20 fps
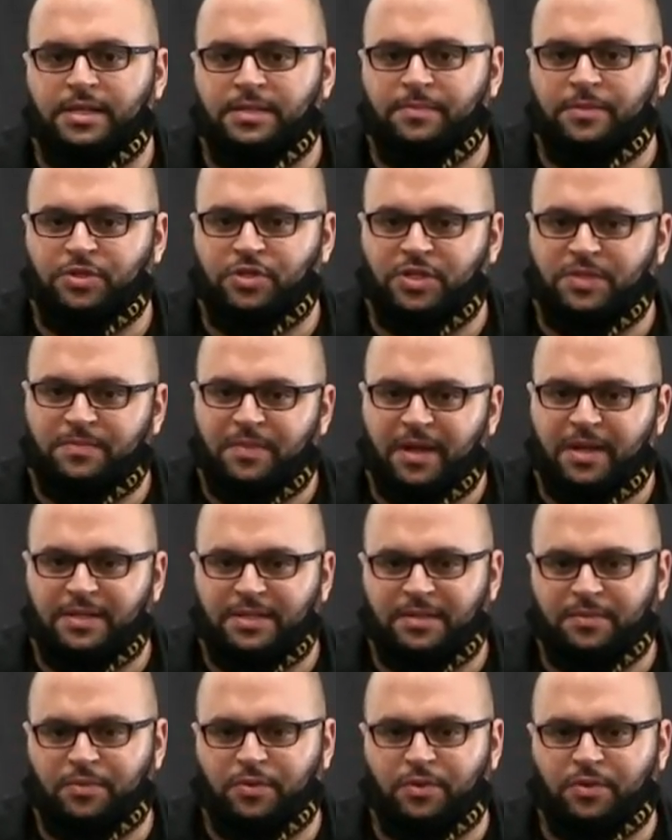as much as
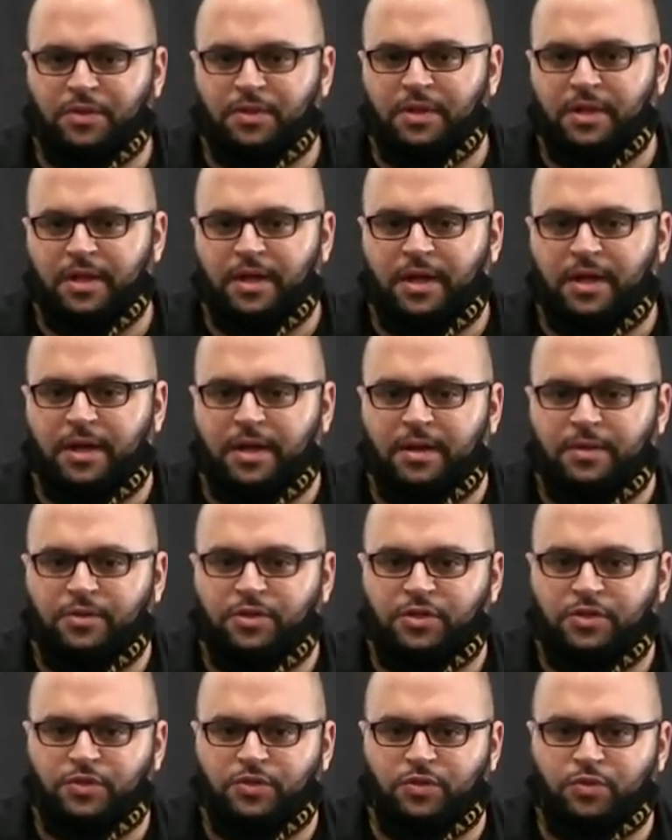possible uh,
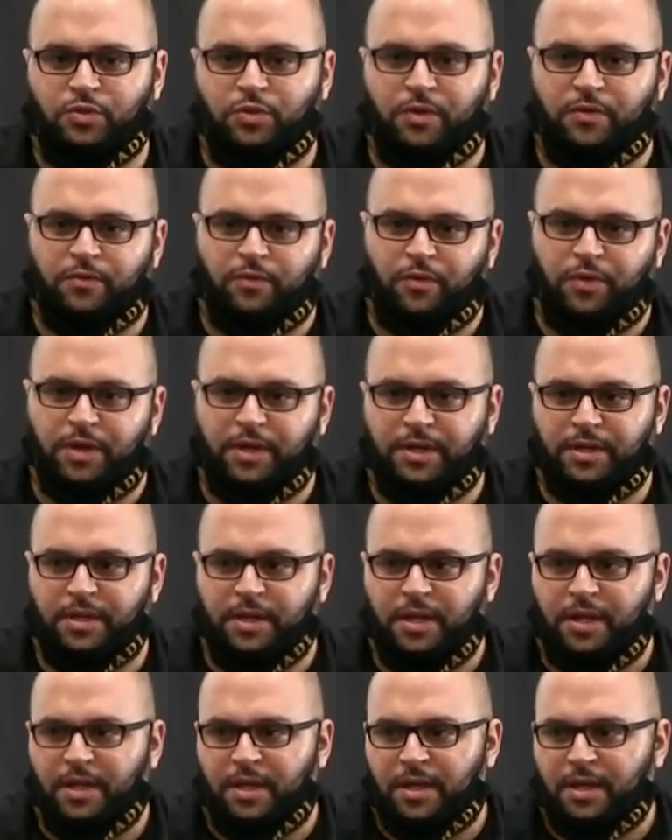just to
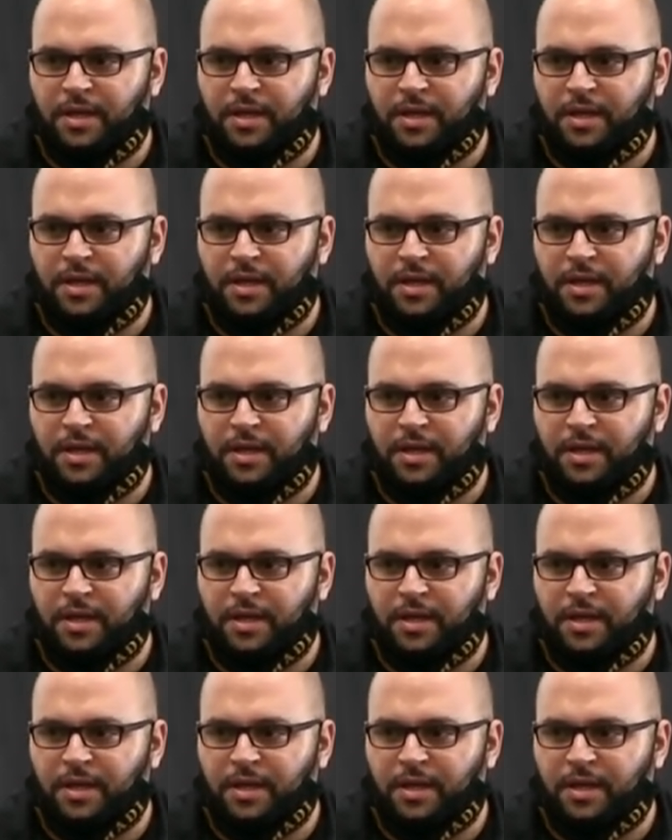avoid